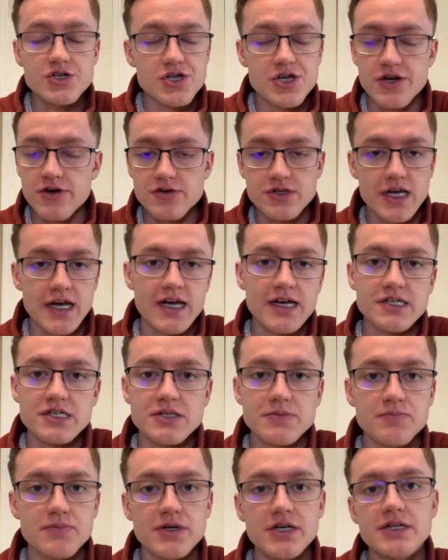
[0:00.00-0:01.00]
Cheetos, I
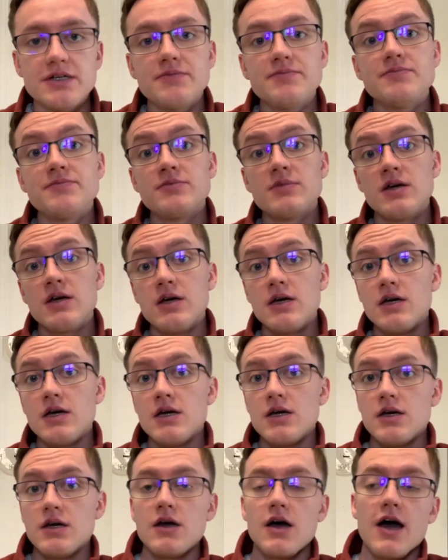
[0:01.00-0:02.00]
guess. But
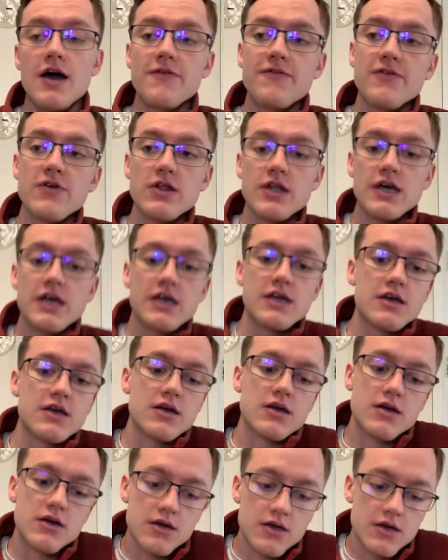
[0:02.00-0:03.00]
I feel
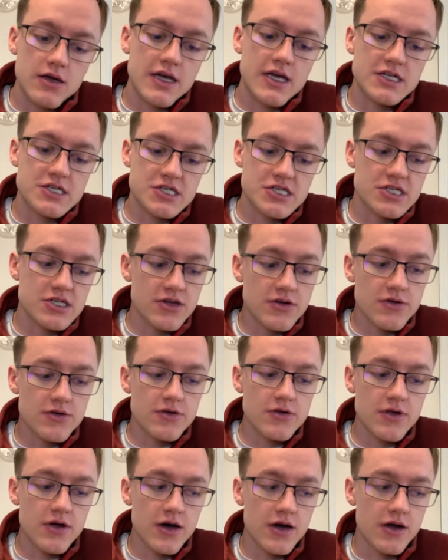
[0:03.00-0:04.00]
like it's
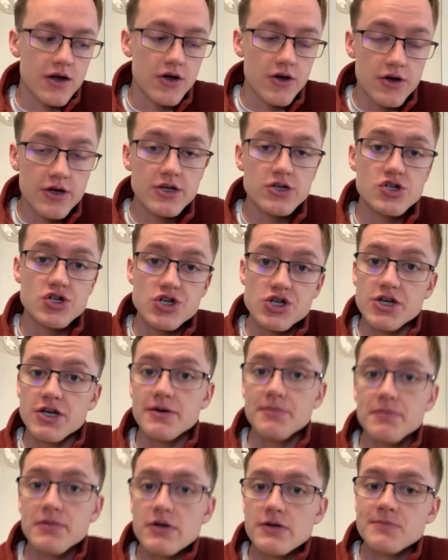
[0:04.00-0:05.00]
still a good
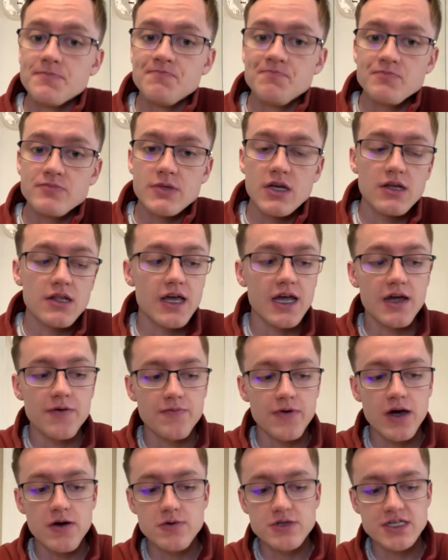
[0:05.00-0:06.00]
chip. Like
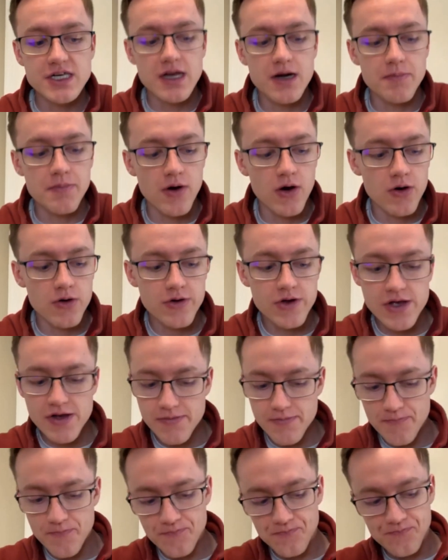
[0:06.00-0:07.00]
if I was at a
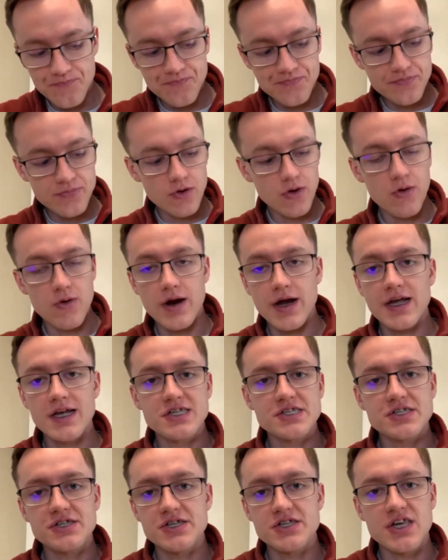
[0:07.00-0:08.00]
party, or I
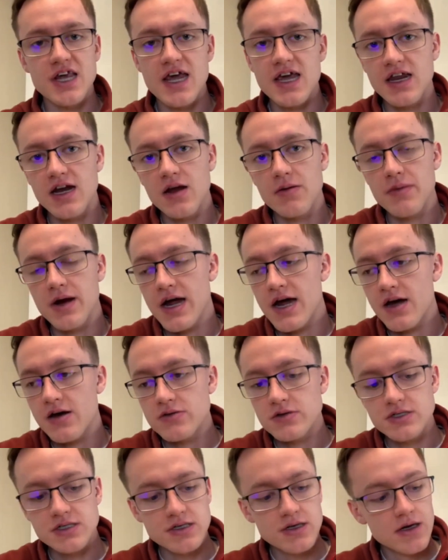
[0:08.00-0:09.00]
guess just hanging out in my
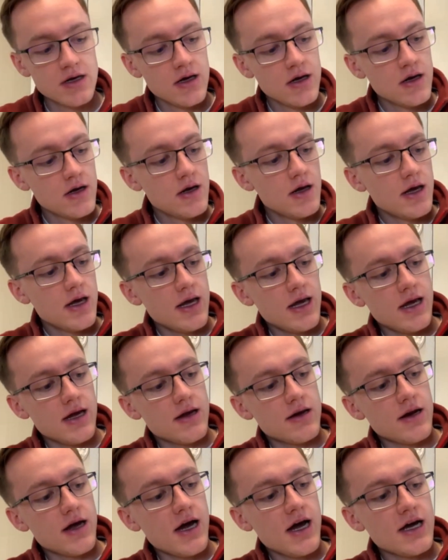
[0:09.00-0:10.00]
house,
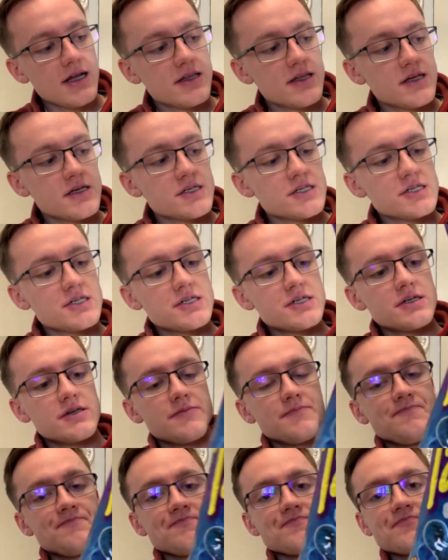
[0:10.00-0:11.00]
and I had this
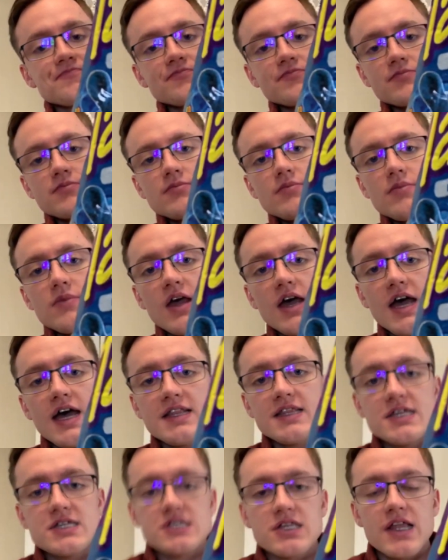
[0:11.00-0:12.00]

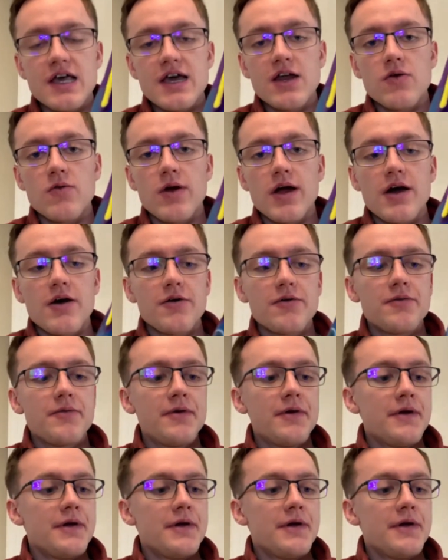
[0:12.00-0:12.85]
laying around,